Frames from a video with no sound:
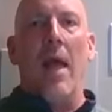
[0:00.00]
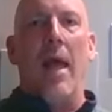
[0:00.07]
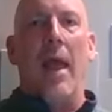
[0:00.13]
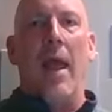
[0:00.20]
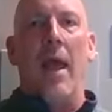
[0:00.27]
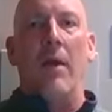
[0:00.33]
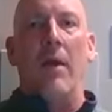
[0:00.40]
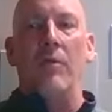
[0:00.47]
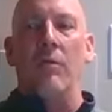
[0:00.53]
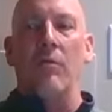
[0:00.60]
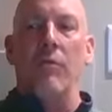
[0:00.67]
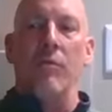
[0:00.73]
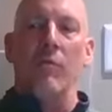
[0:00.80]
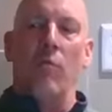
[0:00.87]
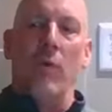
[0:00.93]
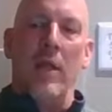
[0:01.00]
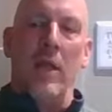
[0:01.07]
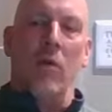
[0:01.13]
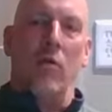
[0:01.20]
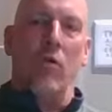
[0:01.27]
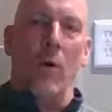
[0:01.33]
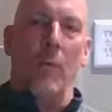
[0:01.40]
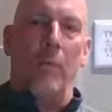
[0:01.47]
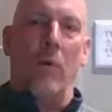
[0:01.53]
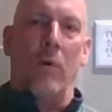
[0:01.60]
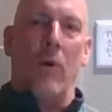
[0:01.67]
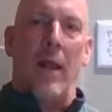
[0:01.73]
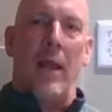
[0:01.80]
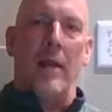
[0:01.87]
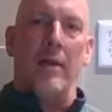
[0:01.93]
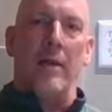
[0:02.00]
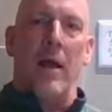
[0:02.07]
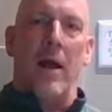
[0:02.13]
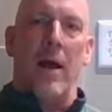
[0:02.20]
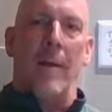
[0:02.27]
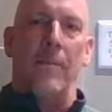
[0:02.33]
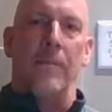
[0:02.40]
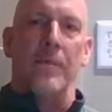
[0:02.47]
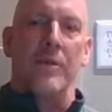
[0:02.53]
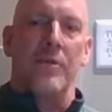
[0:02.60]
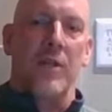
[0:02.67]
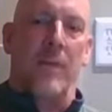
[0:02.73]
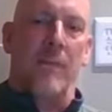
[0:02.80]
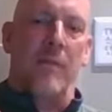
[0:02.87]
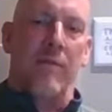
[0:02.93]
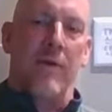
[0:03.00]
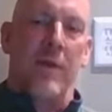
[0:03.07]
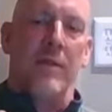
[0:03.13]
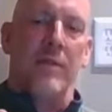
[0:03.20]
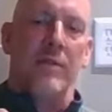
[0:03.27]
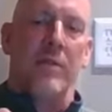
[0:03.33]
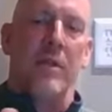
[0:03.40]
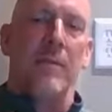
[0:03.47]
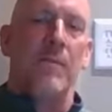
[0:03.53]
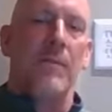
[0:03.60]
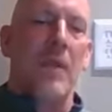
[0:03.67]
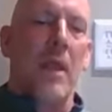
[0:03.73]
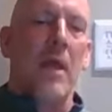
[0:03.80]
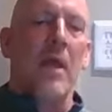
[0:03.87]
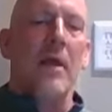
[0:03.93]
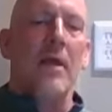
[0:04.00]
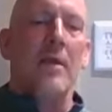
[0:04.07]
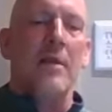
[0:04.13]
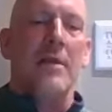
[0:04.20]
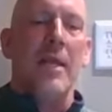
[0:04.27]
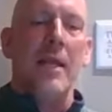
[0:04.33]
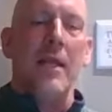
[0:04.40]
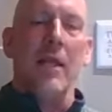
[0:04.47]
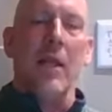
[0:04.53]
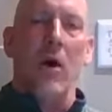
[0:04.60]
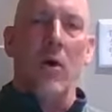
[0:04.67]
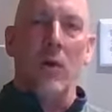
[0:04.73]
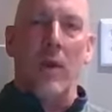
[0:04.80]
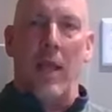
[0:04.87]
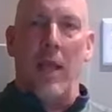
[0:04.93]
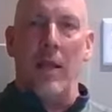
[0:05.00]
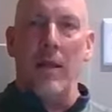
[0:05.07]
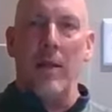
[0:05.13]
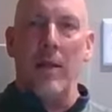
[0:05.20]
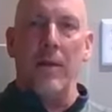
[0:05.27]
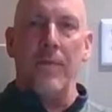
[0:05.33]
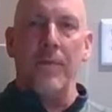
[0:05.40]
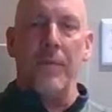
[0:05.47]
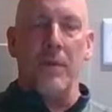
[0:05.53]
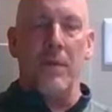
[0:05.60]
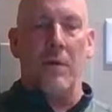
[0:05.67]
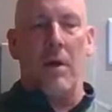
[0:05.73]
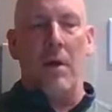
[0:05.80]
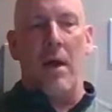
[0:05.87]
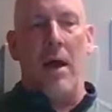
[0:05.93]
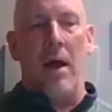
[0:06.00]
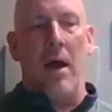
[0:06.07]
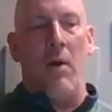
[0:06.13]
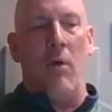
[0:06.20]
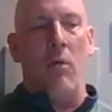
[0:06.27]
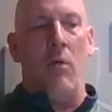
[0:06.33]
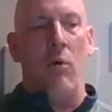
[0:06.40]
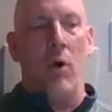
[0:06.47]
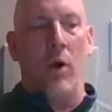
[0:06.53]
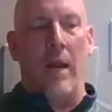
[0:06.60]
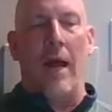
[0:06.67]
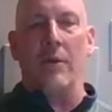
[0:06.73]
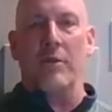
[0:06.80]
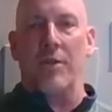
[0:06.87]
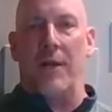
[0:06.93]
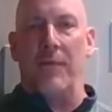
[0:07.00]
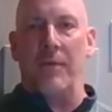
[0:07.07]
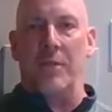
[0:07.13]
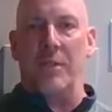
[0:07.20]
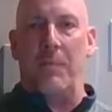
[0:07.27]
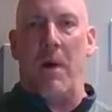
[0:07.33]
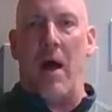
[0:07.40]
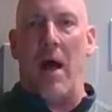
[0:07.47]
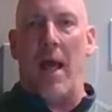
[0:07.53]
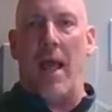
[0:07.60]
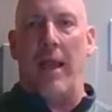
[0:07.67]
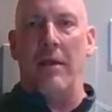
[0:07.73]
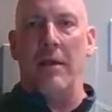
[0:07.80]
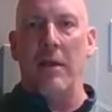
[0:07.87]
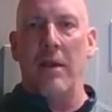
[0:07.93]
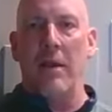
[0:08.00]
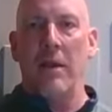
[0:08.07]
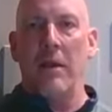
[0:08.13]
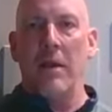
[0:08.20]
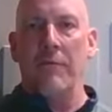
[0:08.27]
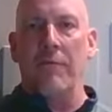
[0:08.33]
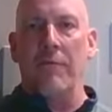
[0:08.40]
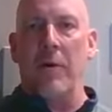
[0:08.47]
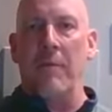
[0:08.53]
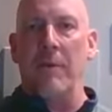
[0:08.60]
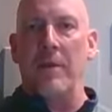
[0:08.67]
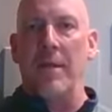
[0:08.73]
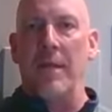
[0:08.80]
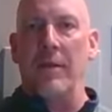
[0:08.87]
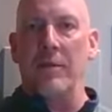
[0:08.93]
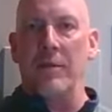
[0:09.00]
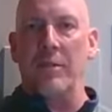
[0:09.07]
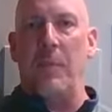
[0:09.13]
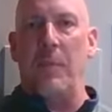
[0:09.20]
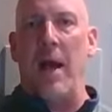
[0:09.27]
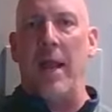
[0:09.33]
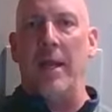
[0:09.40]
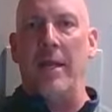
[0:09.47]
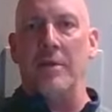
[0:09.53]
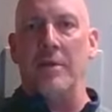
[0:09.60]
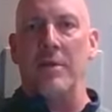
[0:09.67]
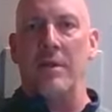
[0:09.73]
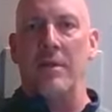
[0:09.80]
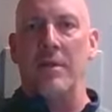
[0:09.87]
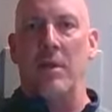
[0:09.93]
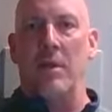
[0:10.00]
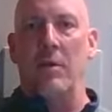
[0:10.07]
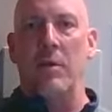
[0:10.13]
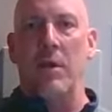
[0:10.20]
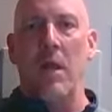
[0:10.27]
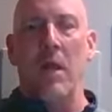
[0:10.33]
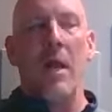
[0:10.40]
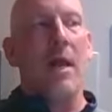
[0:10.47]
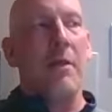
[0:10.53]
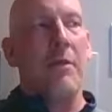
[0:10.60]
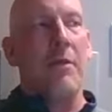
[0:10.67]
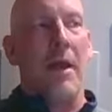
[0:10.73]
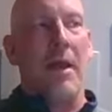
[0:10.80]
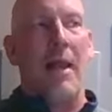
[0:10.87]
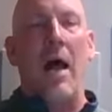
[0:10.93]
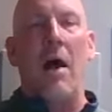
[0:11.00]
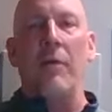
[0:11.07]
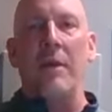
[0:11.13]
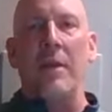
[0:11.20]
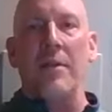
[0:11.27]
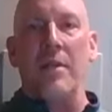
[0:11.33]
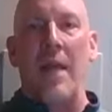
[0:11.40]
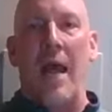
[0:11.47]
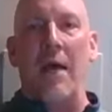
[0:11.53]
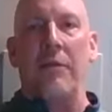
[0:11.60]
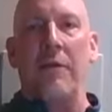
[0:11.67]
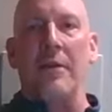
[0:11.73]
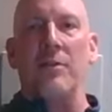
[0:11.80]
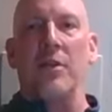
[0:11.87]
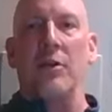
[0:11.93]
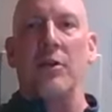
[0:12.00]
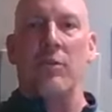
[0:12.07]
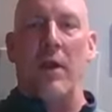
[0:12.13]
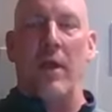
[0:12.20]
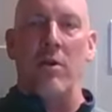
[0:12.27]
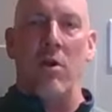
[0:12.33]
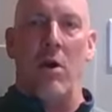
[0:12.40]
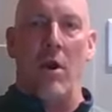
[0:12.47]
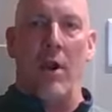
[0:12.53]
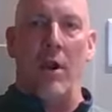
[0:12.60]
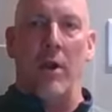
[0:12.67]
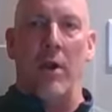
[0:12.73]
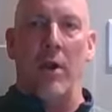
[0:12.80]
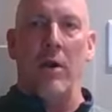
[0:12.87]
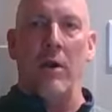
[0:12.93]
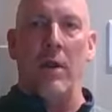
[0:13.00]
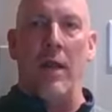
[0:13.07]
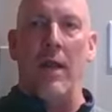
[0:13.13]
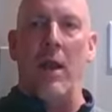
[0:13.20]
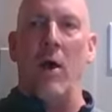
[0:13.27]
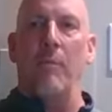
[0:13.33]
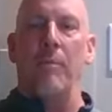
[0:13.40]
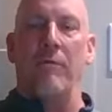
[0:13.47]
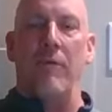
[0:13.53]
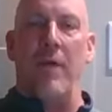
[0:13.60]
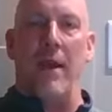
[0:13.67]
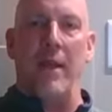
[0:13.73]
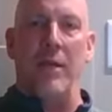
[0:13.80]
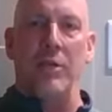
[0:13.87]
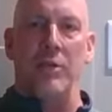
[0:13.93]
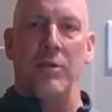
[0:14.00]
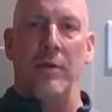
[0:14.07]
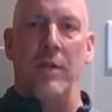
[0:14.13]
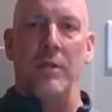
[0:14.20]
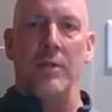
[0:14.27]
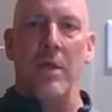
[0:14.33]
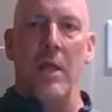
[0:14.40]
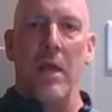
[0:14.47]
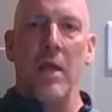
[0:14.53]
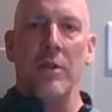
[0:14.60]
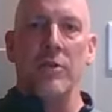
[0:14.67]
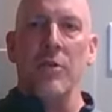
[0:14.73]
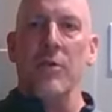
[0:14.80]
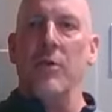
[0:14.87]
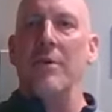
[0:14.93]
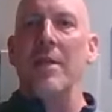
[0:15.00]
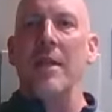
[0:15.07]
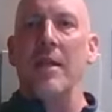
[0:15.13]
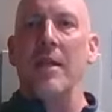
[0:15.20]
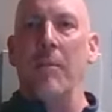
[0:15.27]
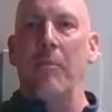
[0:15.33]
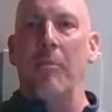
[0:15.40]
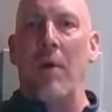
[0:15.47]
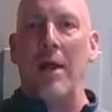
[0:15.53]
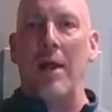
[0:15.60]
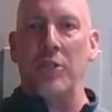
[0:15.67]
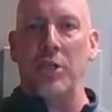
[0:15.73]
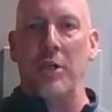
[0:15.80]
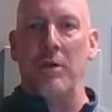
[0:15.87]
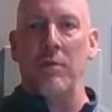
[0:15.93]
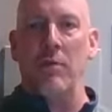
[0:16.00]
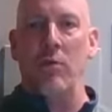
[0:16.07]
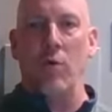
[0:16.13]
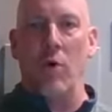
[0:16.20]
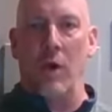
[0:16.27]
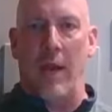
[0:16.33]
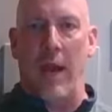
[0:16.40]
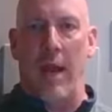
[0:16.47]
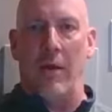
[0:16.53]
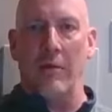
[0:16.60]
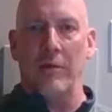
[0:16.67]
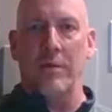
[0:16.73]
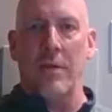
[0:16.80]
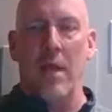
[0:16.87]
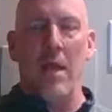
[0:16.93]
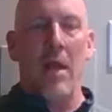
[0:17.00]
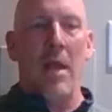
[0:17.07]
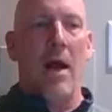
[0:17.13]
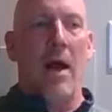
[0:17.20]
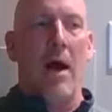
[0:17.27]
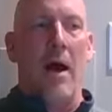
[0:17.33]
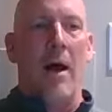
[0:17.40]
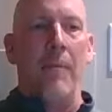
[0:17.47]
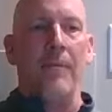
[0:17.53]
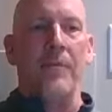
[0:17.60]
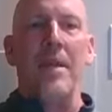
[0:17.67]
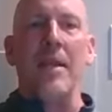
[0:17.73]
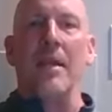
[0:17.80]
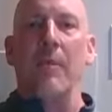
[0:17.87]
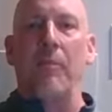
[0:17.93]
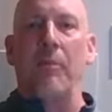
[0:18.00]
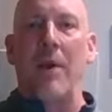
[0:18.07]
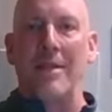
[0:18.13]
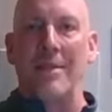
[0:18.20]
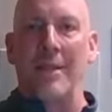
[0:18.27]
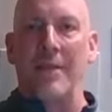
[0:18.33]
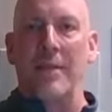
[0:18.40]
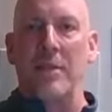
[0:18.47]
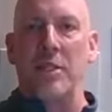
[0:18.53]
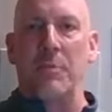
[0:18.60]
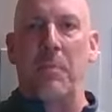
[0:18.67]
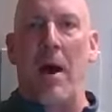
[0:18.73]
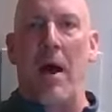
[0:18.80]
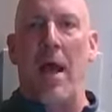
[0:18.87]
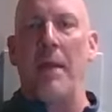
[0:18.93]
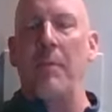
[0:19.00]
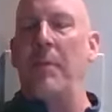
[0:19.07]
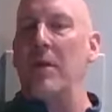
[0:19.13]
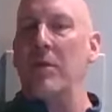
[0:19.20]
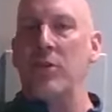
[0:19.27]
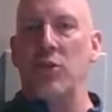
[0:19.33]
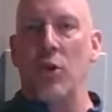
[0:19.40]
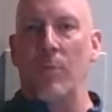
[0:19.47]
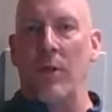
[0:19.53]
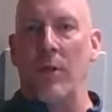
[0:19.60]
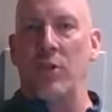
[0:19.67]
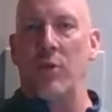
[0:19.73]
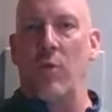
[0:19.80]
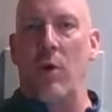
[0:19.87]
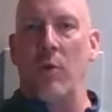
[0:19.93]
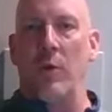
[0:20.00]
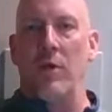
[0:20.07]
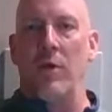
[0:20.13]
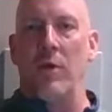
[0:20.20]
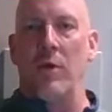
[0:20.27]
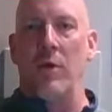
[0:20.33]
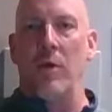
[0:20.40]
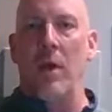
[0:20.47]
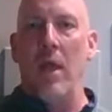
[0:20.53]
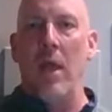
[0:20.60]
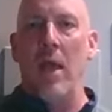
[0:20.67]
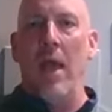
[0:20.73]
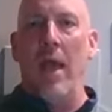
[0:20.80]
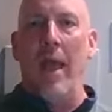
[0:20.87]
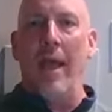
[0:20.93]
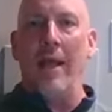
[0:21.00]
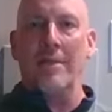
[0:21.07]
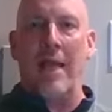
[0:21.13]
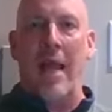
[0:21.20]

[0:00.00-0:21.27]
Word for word: and we incorporate um, some of these deloading uh, workouts on the spine from the Dikul Spine Institute that allow these athletes to train harder and help prevent injuries. So they're decompression workouts um, decompressing the spine because so much of what we do as